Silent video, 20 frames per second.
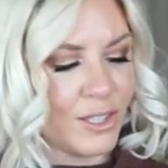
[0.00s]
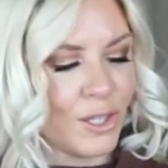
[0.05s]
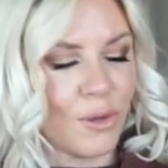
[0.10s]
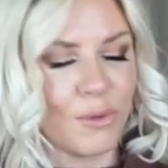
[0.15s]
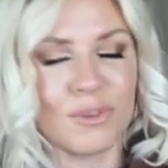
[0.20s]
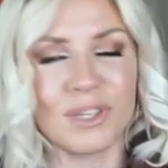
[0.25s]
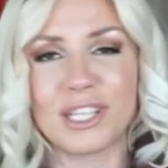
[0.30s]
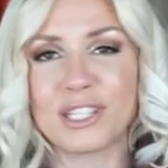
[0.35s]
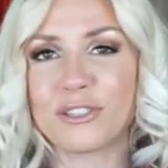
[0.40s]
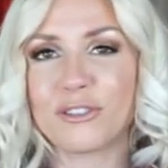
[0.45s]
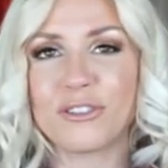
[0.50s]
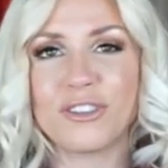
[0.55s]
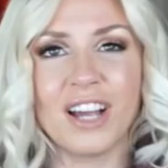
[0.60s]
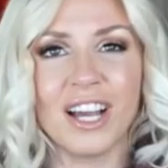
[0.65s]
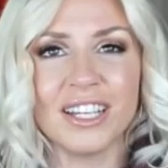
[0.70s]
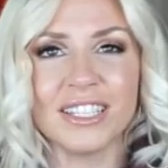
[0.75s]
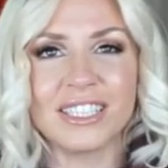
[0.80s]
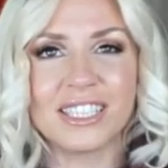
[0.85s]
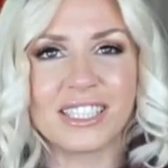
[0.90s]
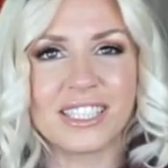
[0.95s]
So these are
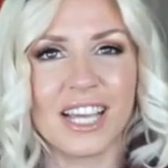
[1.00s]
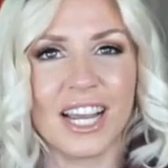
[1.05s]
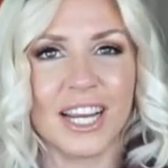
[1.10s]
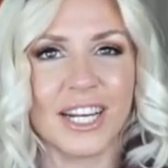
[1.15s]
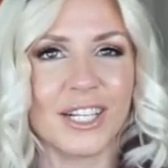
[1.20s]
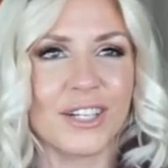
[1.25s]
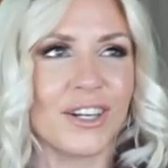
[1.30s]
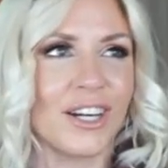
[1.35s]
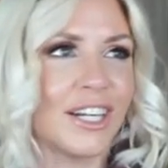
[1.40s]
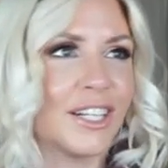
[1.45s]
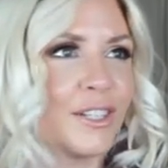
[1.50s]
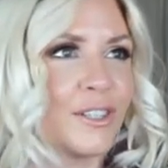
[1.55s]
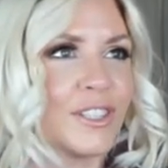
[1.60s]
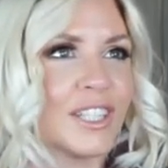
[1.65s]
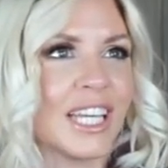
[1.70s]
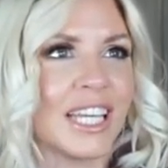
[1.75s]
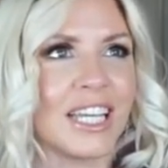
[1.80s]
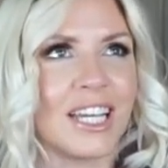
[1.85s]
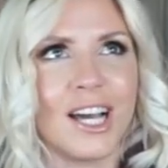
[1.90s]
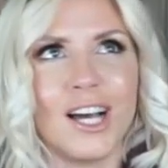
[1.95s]
not designer. I know
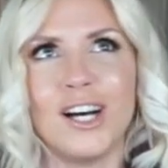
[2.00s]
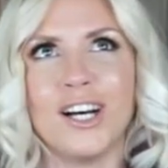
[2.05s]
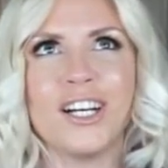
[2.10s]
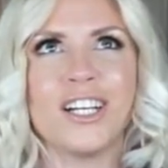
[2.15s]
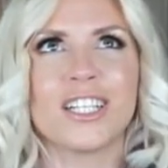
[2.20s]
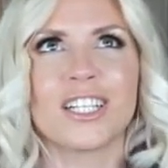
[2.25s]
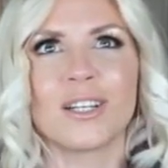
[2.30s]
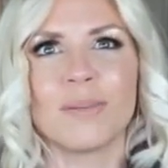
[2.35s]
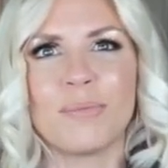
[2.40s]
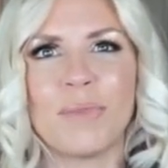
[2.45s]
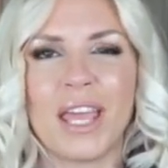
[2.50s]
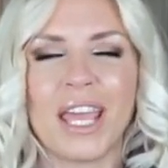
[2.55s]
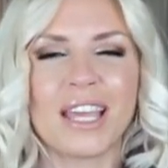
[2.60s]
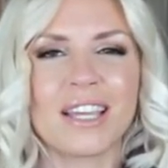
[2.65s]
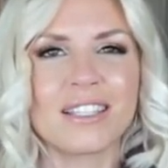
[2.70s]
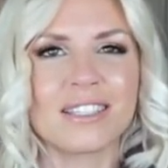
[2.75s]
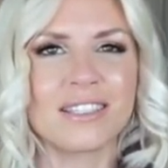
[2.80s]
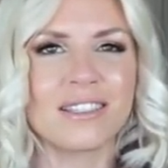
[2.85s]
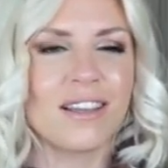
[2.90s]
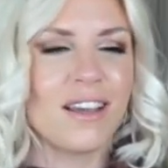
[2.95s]
like UGG
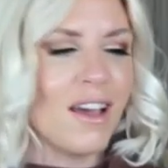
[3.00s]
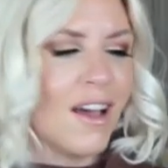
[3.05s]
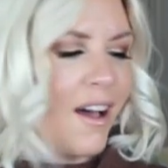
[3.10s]
makes